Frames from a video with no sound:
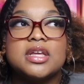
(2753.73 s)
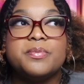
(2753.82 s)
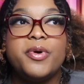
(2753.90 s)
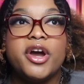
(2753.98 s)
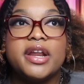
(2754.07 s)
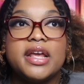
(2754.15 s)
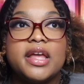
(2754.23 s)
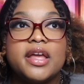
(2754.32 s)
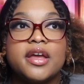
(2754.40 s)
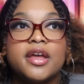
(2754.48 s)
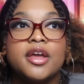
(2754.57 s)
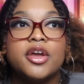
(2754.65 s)

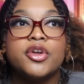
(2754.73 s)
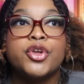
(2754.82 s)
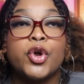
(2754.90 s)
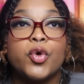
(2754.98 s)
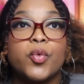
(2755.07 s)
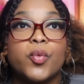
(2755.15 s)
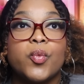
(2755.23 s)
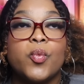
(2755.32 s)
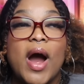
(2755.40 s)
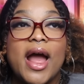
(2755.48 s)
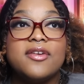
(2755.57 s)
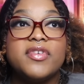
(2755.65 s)
putting your
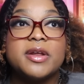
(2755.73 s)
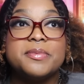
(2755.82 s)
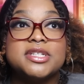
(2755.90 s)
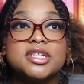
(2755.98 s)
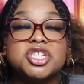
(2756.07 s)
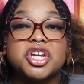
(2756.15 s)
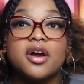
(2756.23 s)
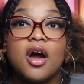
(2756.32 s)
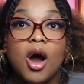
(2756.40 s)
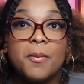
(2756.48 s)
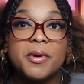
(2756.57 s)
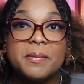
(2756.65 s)
wife in a position,
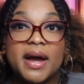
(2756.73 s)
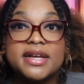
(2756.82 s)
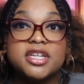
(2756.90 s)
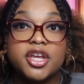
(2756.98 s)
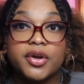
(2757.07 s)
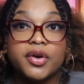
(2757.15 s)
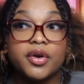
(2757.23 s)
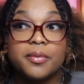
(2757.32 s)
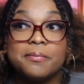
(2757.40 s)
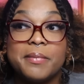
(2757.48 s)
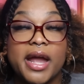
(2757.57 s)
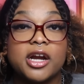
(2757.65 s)
compromising your
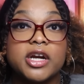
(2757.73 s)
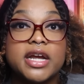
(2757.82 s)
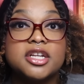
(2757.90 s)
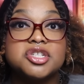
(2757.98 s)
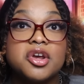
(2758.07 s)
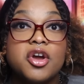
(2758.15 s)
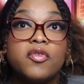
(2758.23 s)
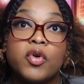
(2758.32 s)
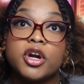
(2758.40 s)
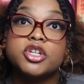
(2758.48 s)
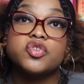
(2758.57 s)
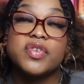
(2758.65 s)
marriage
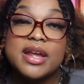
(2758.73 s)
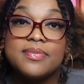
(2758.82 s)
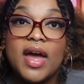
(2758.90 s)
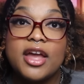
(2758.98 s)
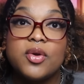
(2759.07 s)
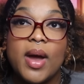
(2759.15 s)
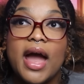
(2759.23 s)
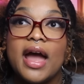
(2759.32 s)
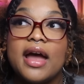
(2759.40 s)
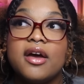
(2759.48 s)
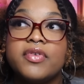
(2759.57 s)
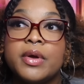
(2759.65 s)
for a dream that you
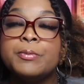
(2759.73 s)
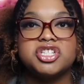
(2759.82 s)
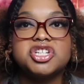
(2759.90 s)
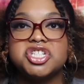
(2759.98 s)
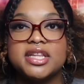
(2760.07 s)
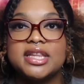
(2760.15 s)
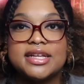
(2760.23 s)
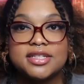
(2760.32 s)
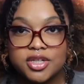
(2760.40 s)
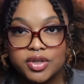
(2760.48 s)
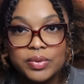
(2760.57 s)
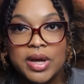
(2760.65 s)
have. It's a shit thing to
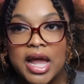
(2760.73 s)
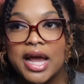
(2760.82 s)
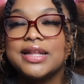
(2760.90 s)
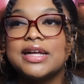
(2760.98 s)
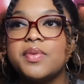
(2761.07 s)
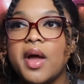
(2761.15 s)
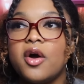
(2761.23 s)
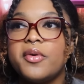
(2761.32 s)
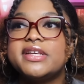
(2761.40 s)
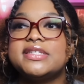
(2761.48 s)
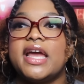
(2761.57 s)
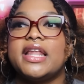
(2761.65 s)
do. And that's why I
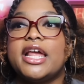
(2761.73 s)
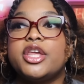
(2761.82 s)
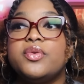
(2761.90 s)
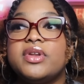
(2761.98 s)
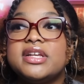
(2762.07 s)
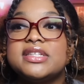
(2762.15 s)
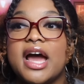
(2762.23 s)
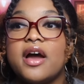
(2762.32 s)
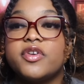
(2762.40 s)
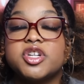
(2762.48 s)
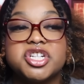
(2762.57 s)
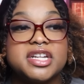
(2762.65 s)
always say, like, you need to
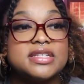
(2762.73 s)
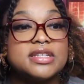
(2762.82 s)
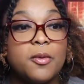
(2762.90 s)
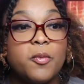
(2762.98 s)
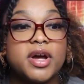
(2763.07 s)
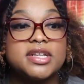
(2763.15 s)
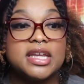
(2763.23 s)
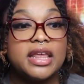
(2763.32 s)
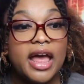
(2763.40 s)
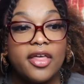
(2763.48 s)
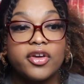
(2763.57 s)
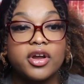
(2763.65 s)
have your shit somewhat
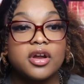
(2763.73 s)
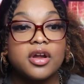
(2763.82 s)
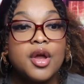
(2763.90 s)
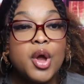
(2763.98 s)
together,